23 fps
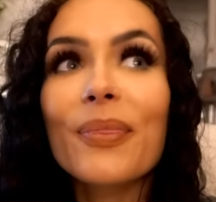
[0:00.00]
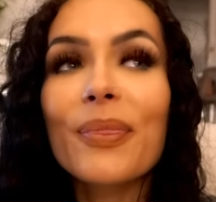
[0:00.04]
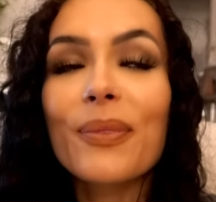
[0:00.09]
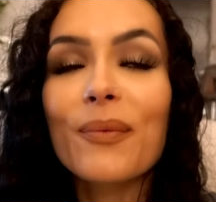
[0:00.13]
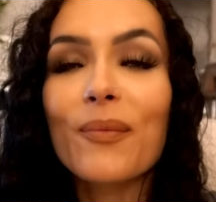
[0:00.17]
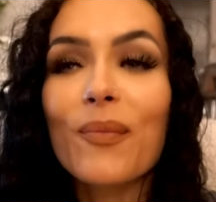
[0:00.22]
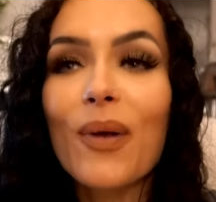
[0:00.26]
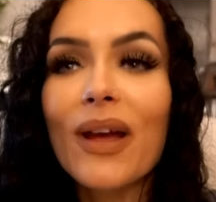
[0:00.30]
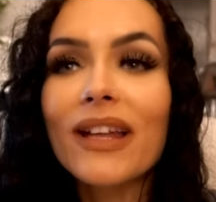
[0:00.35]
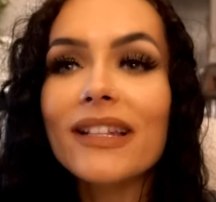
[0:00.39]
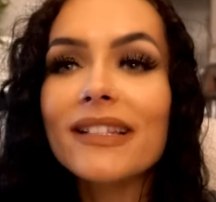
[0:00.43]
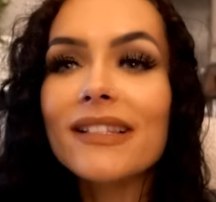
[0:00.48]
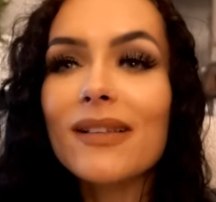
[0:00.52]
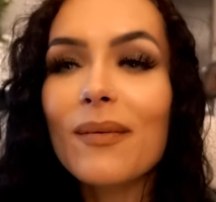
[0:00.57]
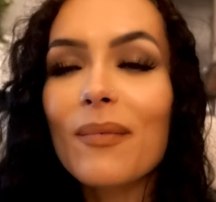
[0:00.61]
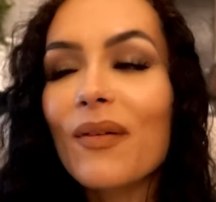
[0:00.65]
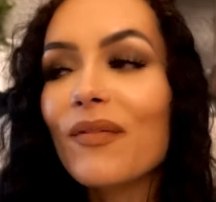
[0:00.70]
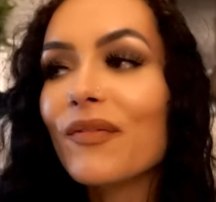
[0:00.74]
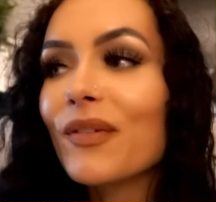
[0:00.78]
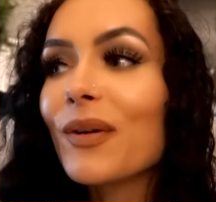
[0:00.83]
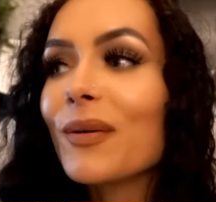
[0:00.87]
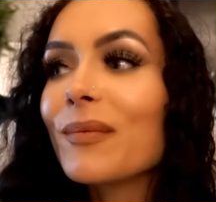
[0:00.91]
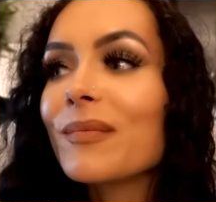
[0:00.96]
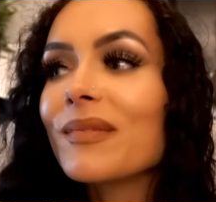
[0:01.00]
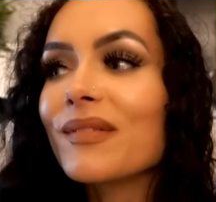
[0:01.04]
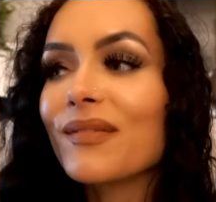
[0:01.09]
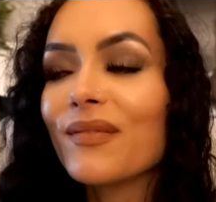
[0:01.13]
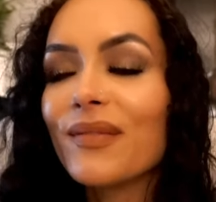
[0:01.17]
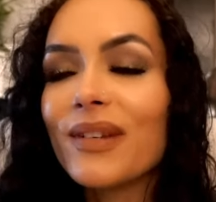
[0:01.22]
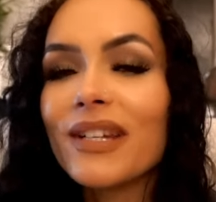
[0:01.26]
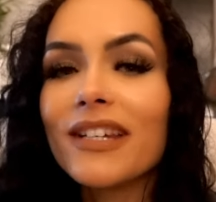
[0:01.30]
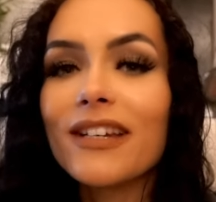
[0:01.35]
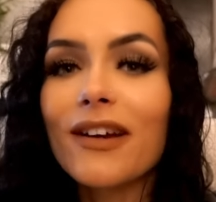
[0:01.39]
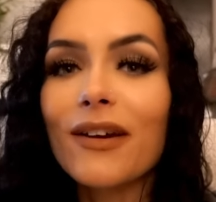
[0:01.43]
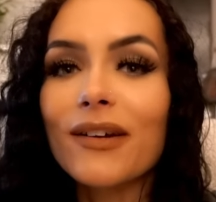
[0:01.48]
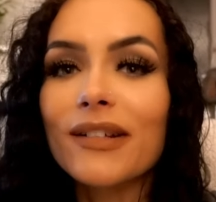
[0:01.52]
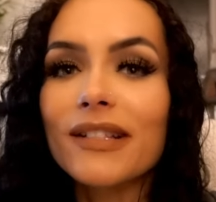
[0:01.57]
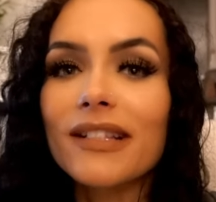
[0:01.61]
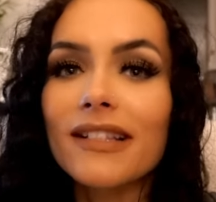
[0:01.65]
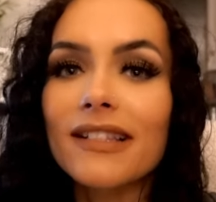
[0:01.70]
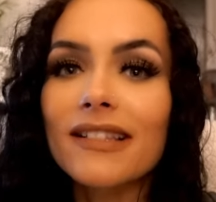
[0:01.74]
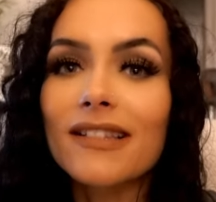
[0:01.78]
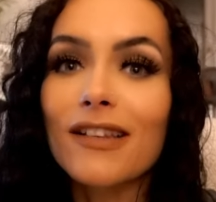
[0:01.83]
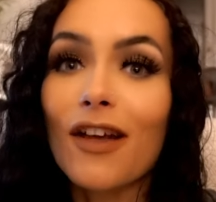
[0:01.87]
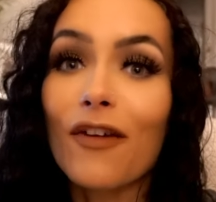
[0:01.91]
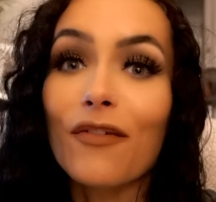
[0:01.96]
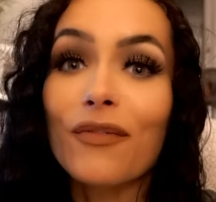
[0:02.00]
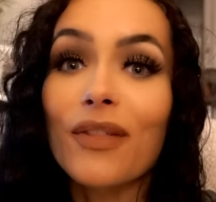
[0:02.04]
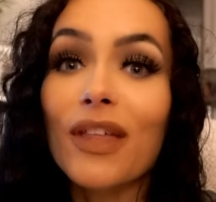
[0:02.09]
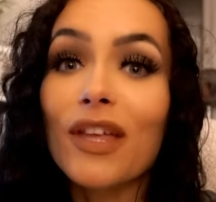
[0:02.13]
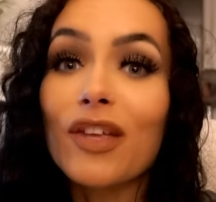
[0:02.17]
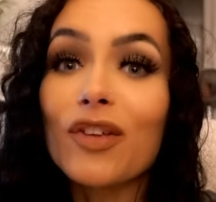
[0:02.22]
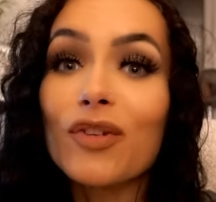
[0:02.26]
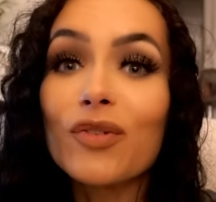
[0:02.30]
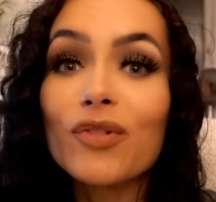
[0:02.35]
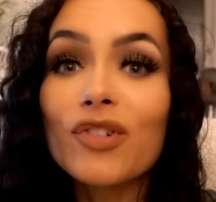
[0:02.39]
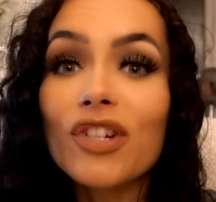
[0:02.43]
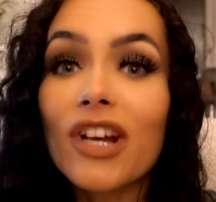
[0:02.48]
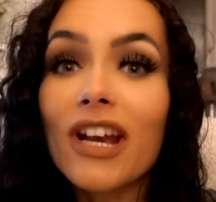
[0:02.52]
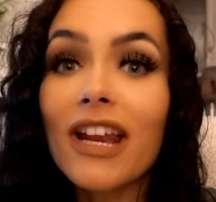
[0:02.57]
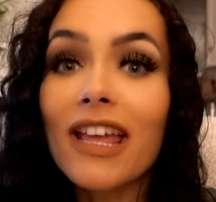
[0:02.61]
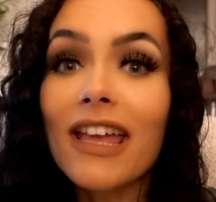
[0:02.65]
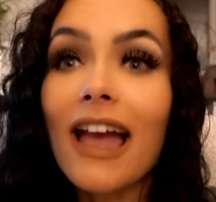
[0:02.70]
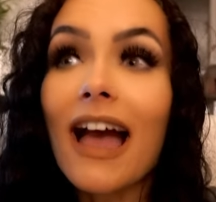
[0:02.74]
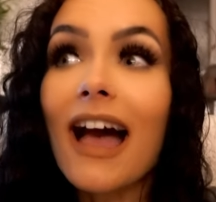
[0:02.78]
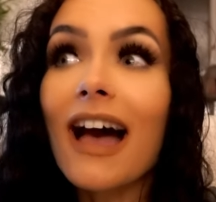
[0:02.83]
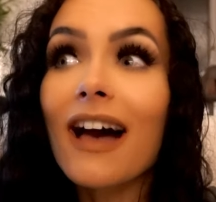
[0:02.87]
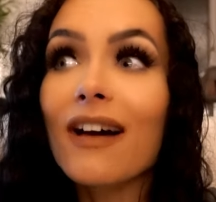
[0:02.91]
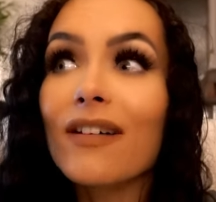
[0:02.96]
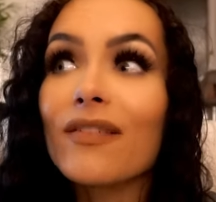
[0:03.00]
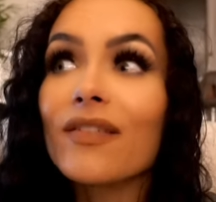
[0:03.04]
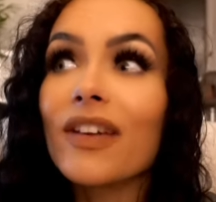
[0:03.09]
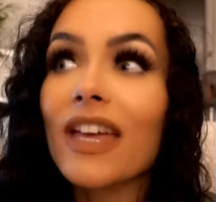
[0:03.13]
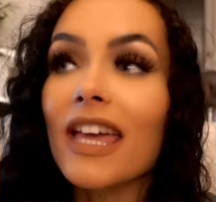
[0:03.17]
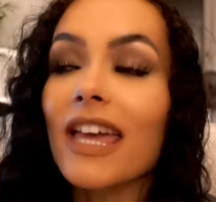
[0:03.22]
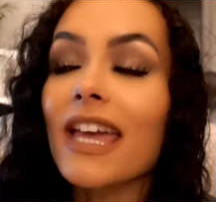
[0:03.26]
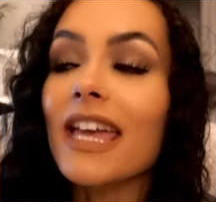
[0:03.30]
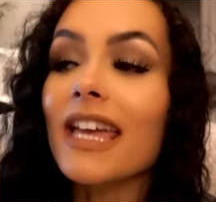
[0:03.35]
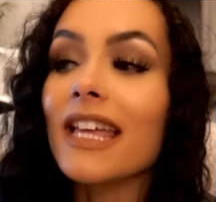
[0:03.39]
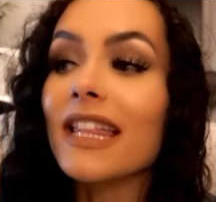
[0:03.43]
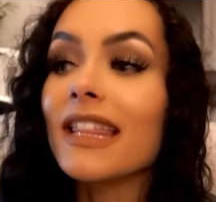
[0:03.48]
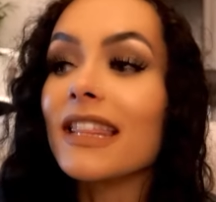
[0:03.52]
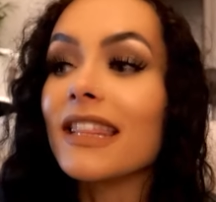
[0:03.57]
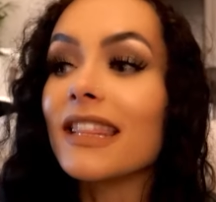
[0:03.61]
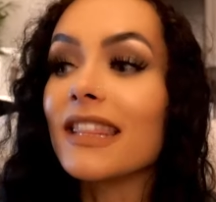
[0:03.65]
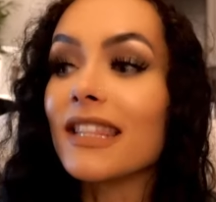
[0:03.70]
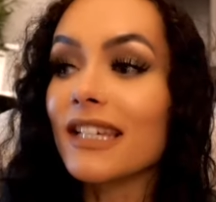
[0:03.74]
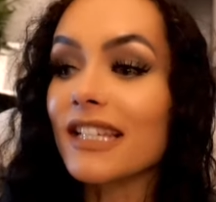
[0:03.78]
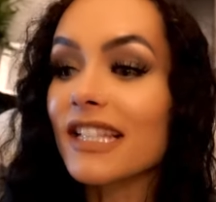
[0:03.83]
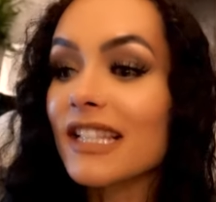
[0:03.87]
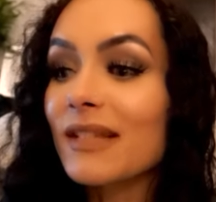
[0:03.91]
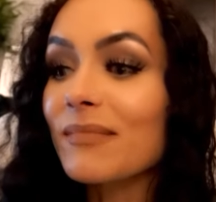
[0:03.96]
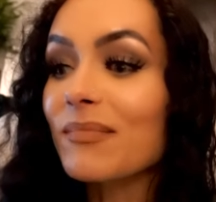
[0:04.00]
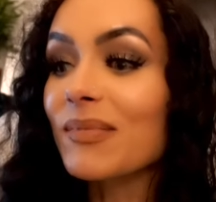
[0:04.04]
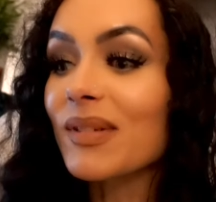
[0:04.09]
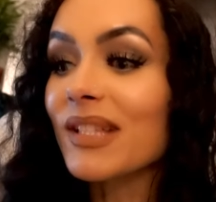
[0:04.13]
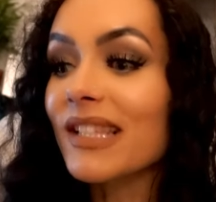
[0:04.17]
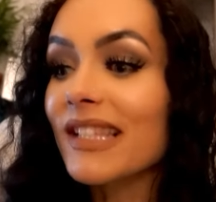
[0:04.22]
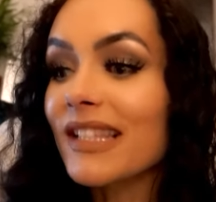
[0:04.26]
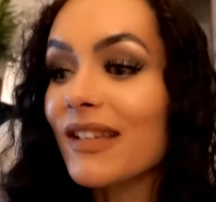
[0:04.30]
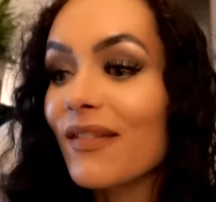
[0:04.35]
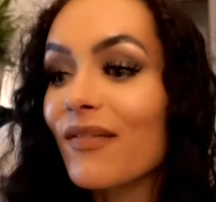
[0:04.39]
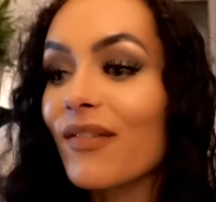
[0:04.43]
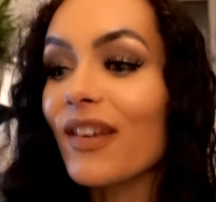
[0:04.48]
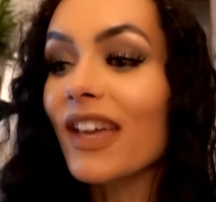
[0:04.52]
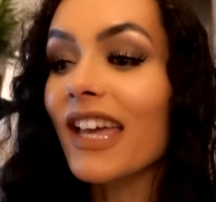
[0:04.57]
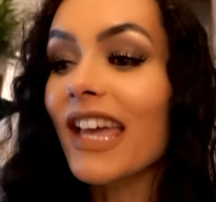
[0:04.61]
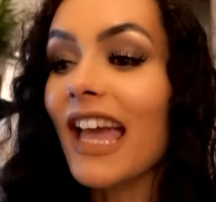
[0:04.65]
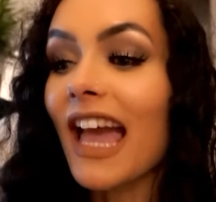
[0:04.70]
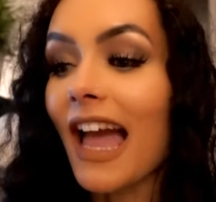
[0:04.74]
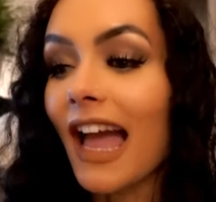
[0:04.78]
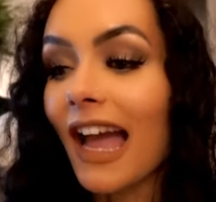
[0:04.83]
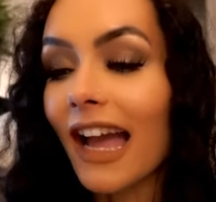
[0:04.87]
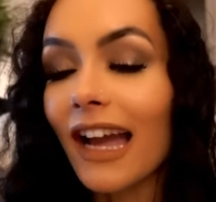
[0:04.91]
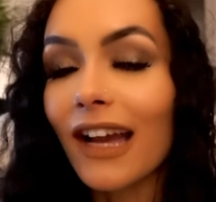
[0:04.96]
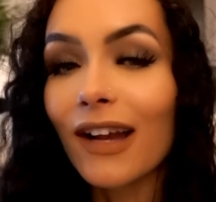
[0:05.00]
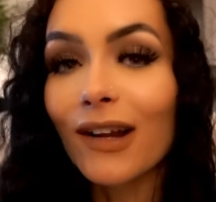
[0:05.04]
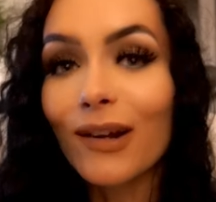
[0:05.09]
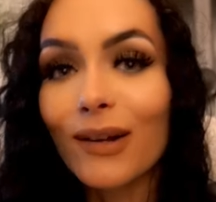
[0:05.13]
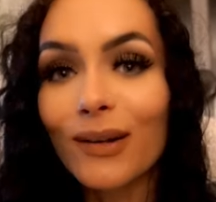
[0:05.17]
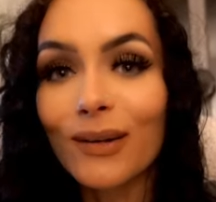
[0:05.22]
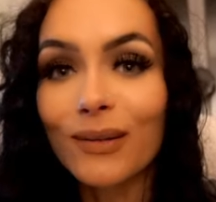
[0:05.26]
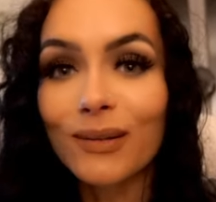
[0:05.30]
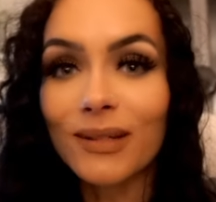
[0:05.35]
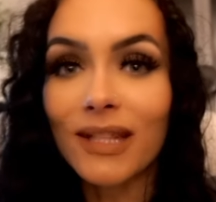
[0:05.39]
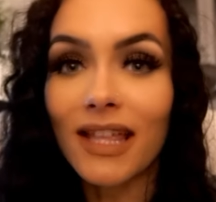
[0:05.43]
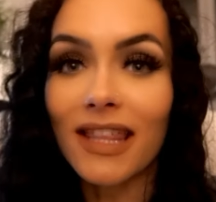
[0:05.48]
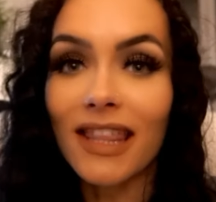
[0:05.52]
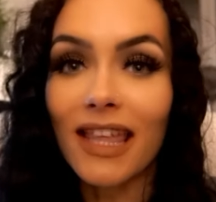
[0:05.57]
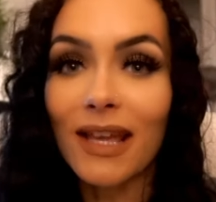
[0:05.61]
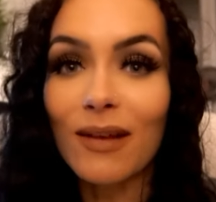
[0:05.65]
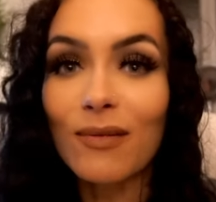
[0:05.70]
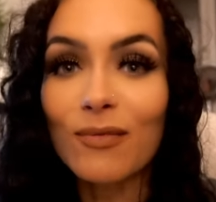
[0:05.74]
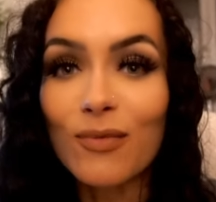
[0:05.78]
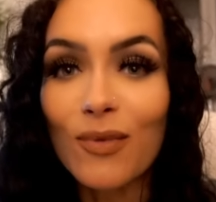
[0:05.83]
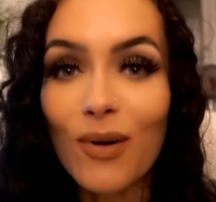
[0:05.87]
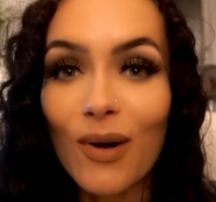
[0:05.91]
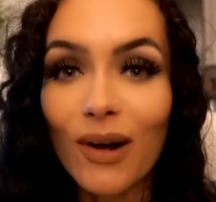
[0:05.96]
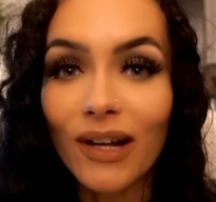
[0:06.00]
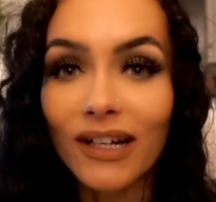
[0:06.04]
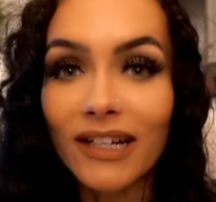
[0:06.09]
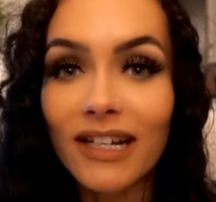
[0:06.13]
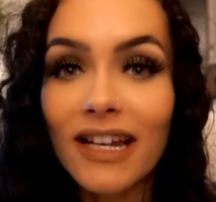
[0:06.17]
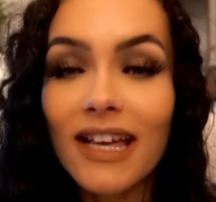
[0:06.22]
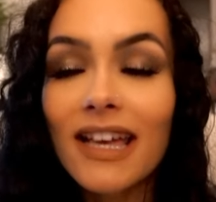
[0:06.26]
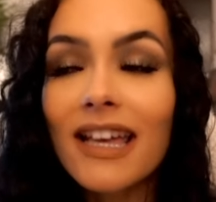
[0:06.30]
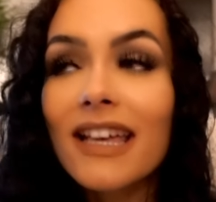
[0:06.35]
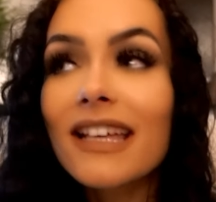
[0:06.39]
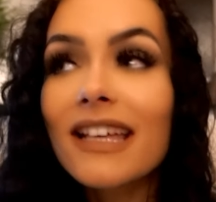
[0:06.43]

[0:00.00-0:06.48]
when someone films videos and stuff they usually have it in the specific angle that they want